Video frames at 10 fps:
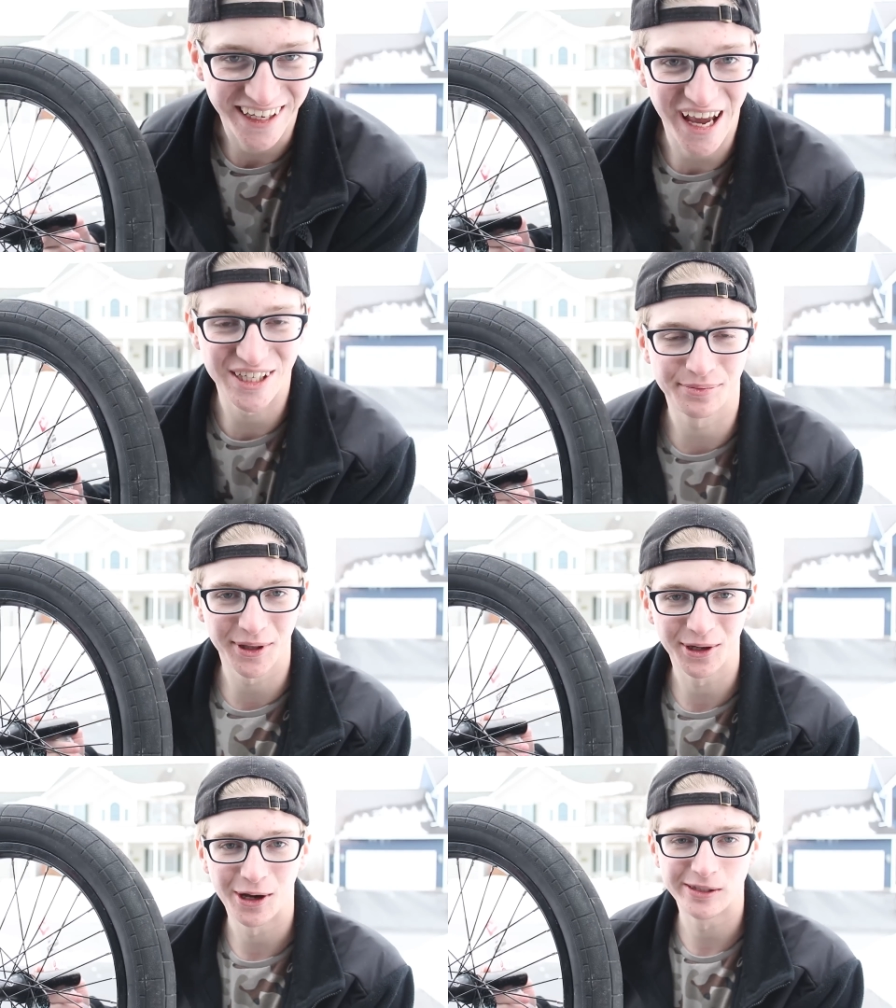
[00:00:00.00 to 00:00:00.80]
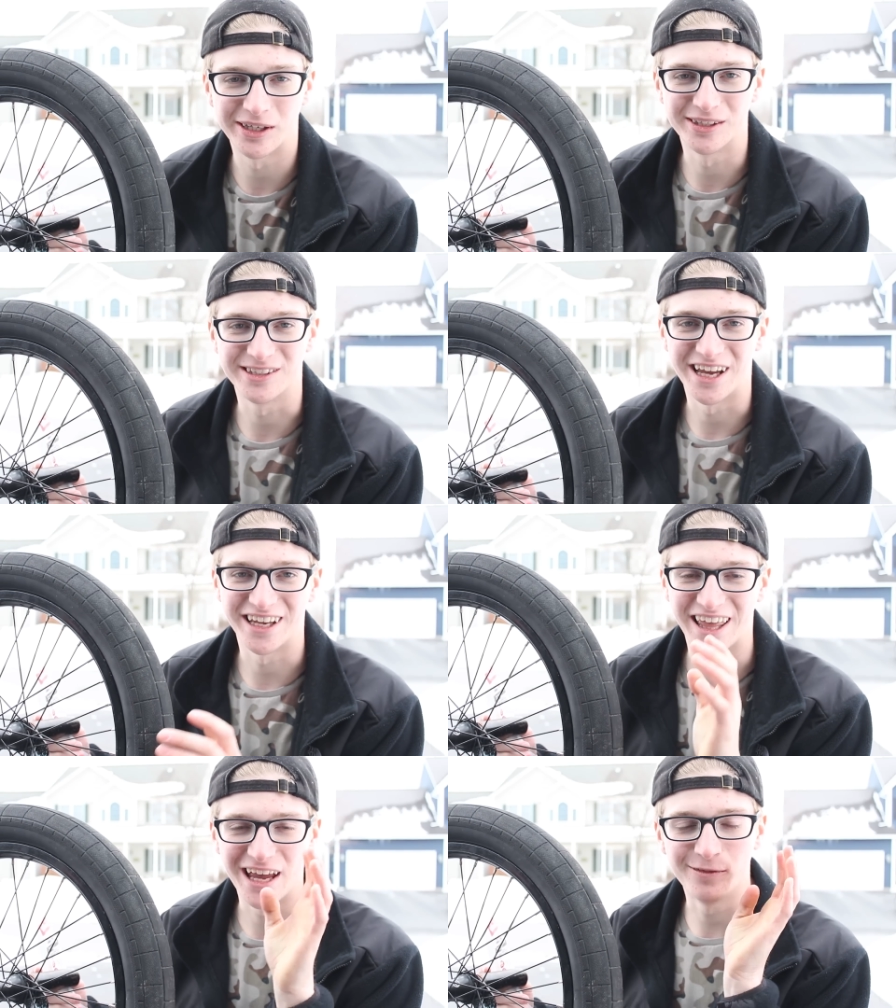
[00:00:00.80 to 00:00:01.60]
Casper the Ghost here
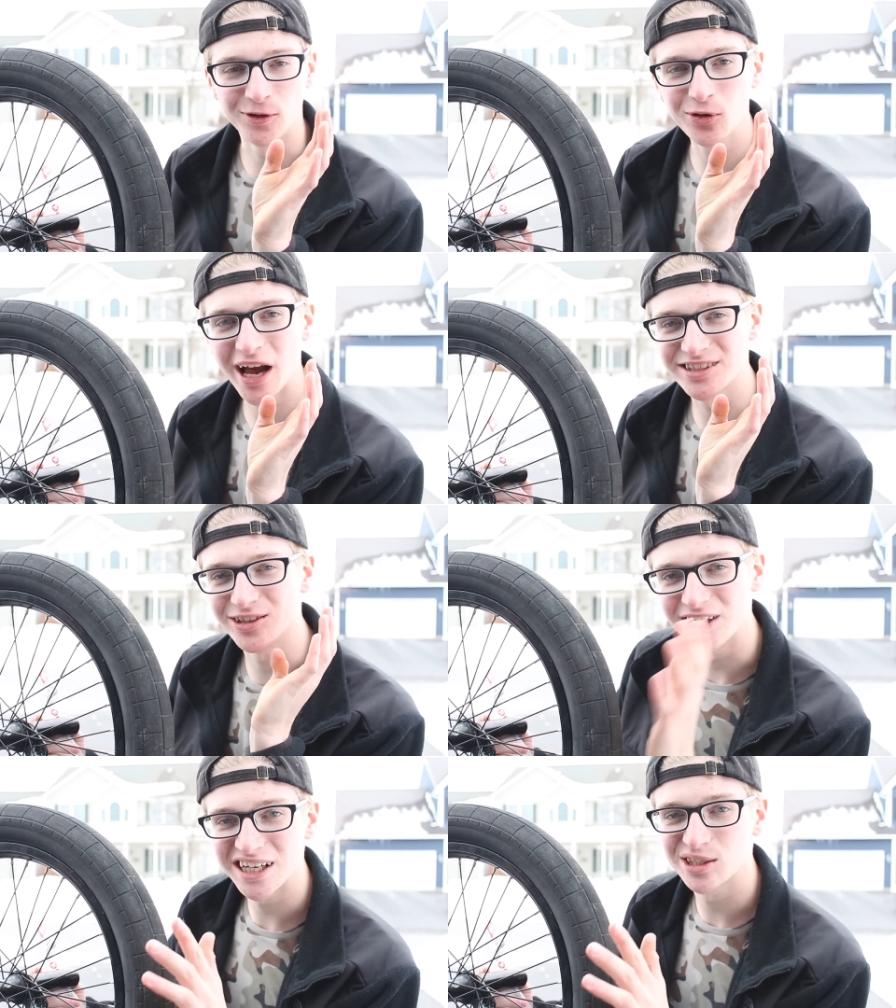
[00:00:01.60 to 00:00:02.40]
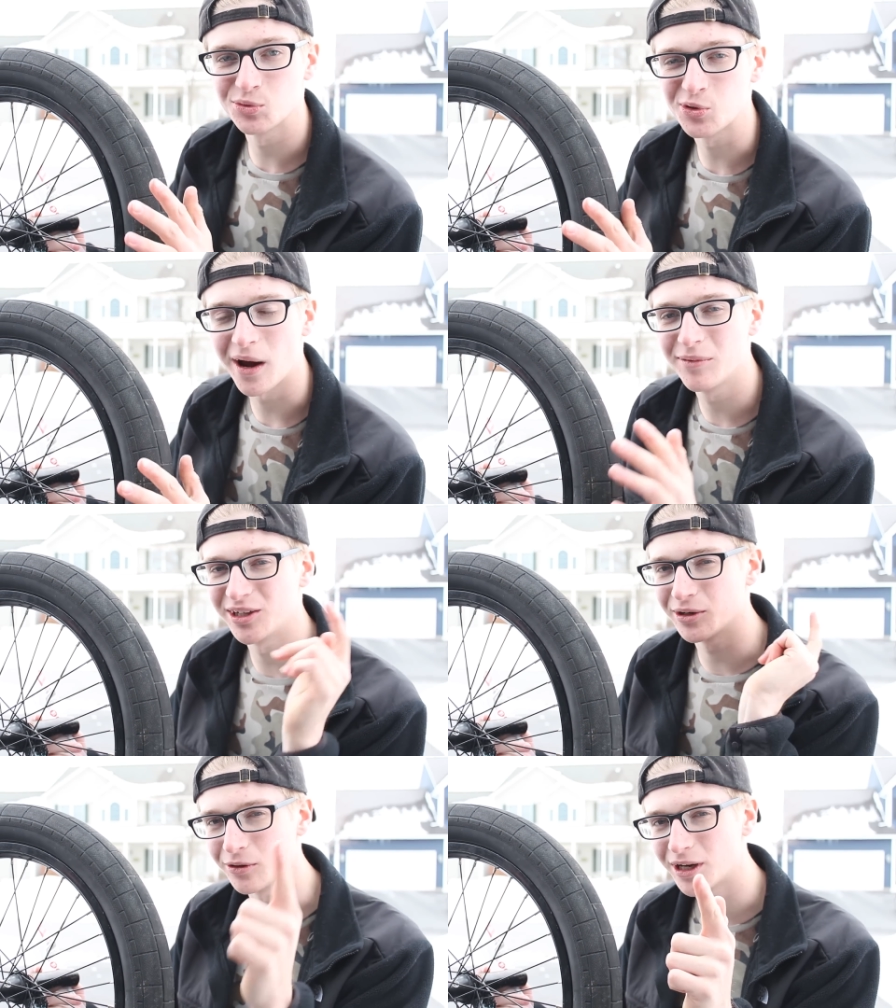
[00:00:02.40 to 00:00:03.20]
saying that if you guys are not subscribed,
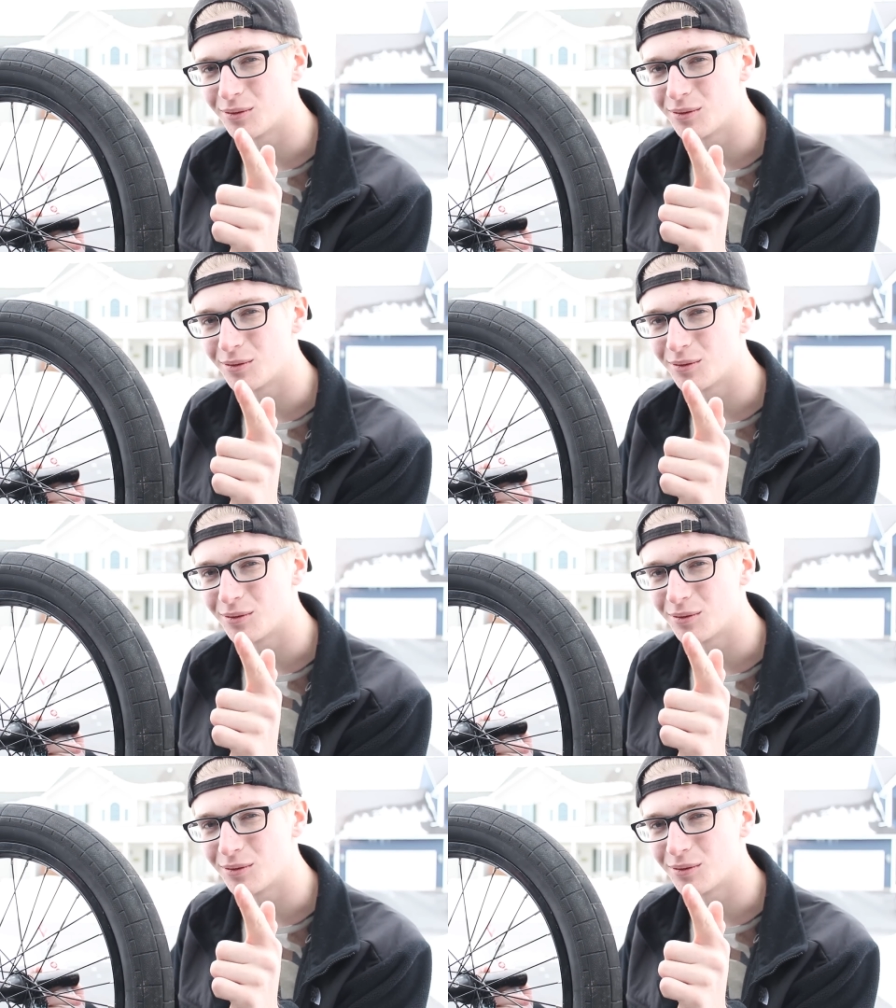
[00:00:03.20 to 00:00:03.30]
then go